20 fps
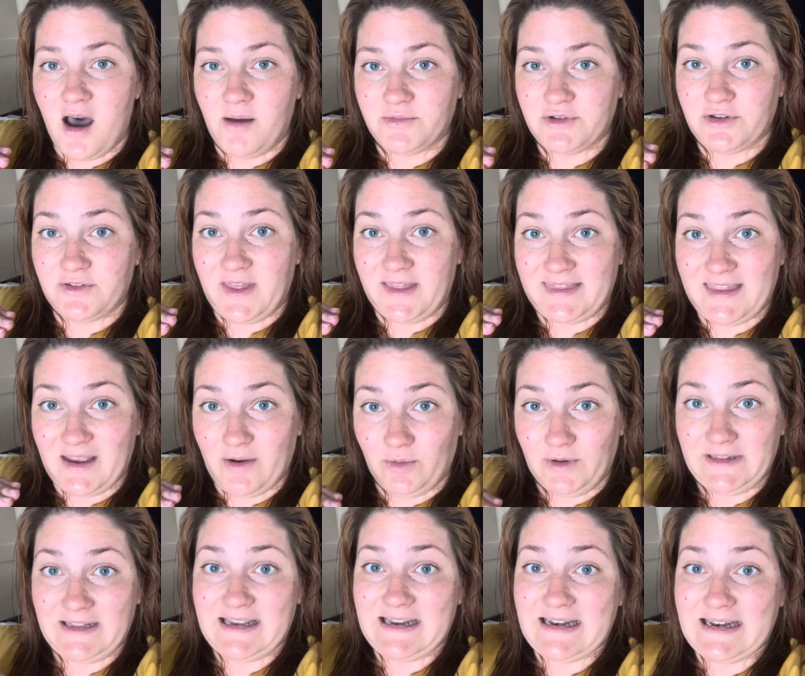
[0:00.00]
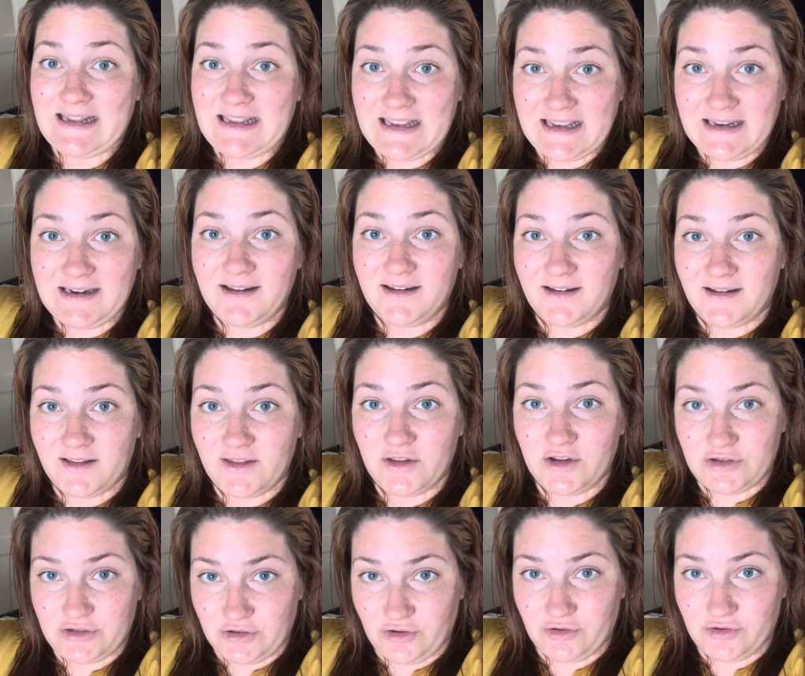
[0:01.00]
so that they really need the
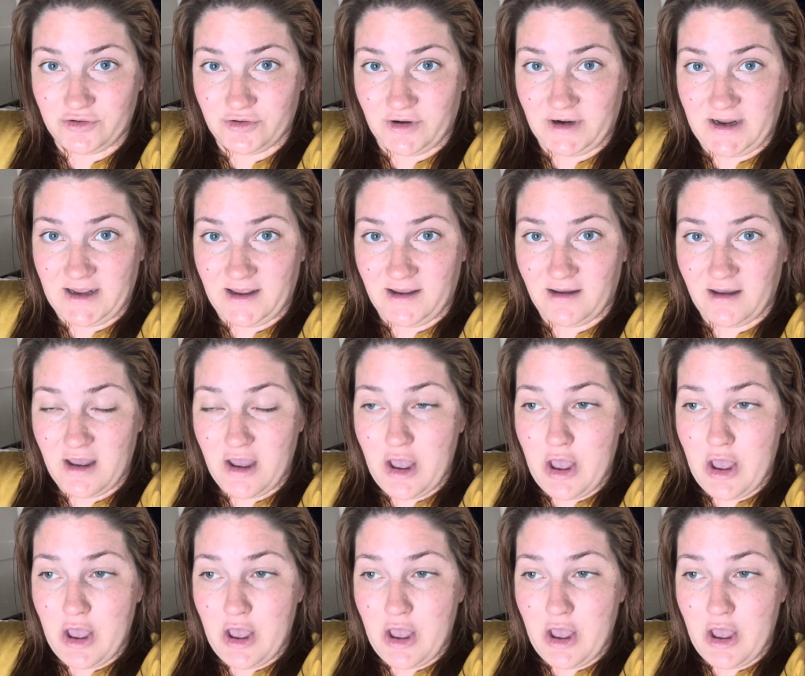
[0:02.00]
surgery.